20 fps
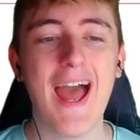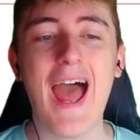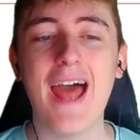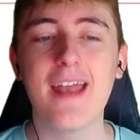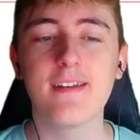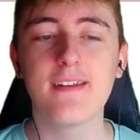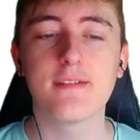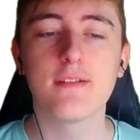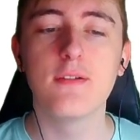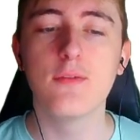
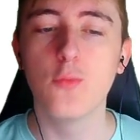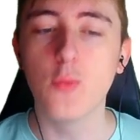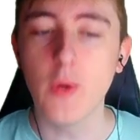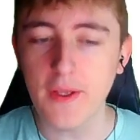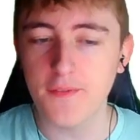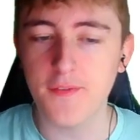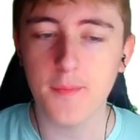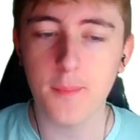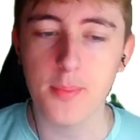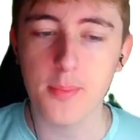and
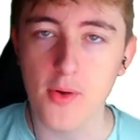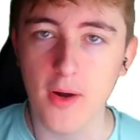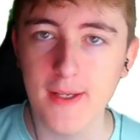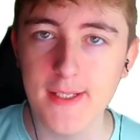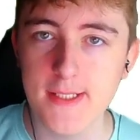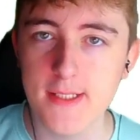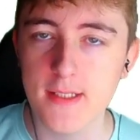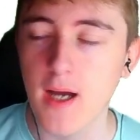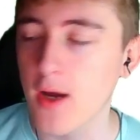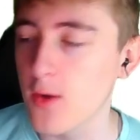with
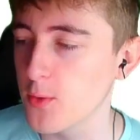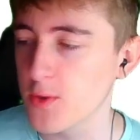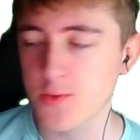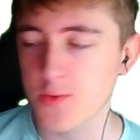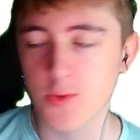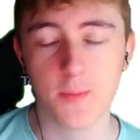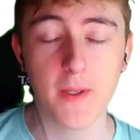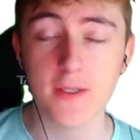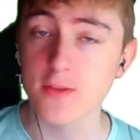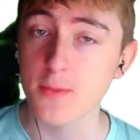price, I always
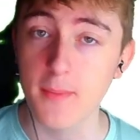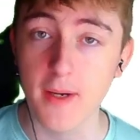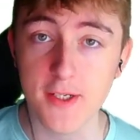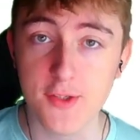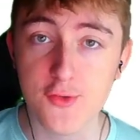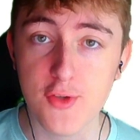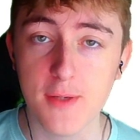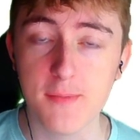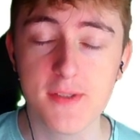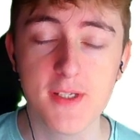talk about this on my
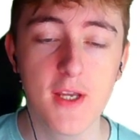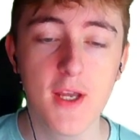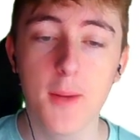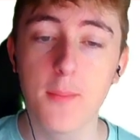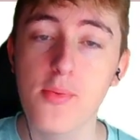streams,